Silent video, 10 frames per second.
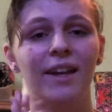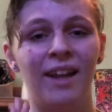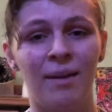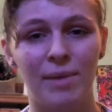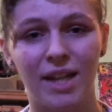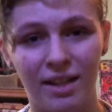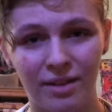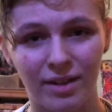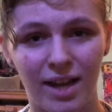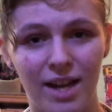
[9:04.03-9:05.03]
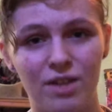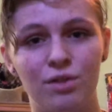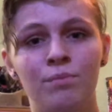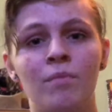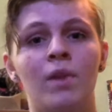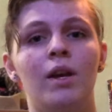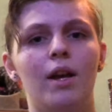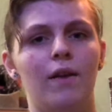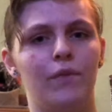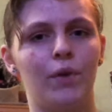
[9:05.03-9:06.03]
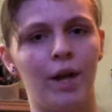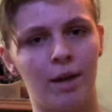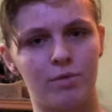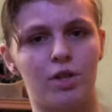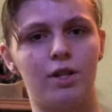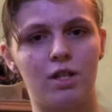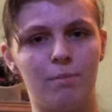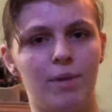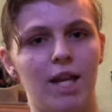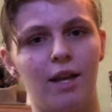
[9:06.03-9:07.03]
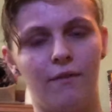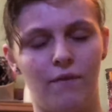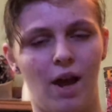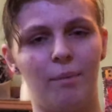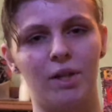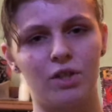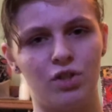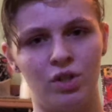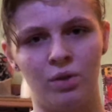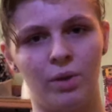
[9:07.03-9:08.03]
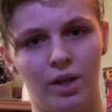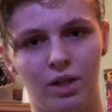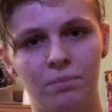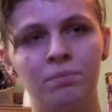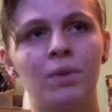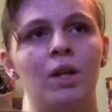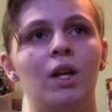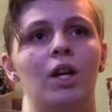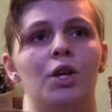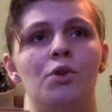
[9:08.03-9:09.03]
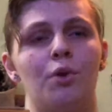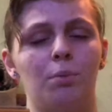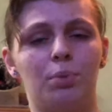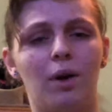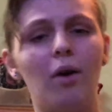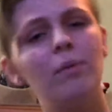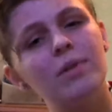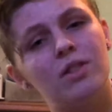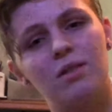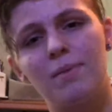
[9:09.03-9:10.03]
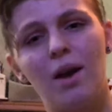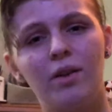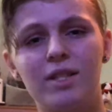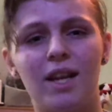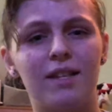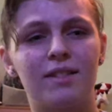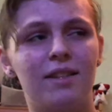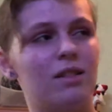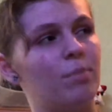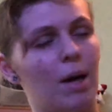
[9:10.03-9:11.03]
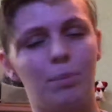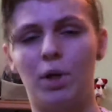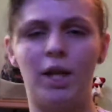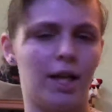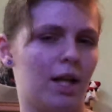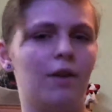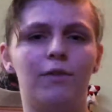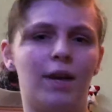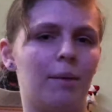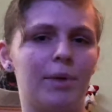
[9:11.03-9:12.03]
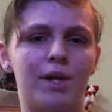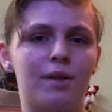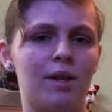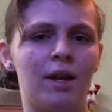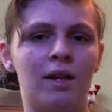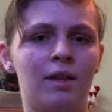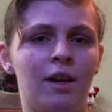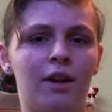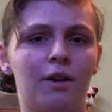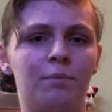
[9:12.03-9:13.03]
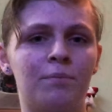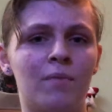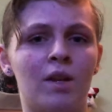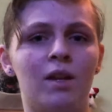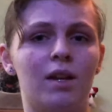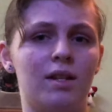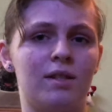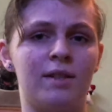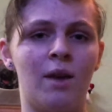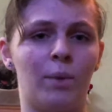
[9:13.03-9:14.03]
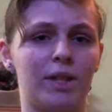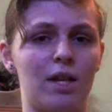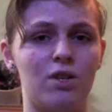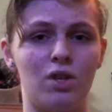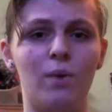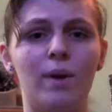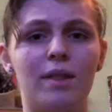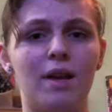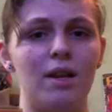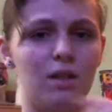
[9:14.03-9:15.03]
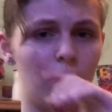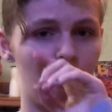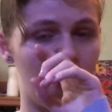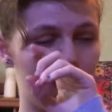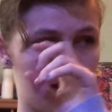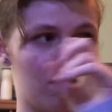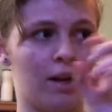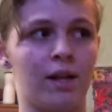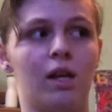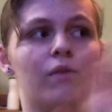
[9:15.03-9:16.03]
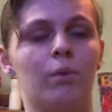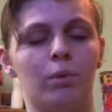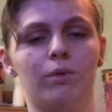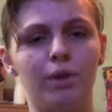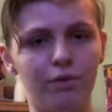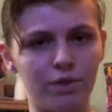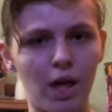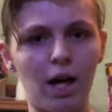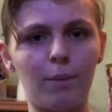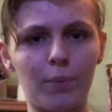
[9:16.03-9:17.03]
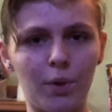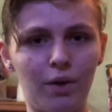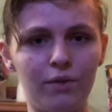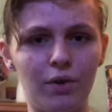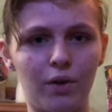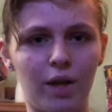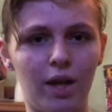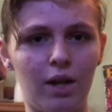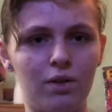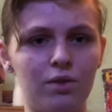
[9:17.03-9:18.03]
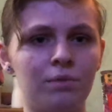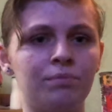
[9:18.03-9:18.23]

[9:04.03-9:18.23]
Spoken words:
hammock in their cage if your hamster is a big fabric chewer. You can probably just be able to test this by putting in a fabric thing in there and seeing what they do with it by either hanging it from the rooftop of your cage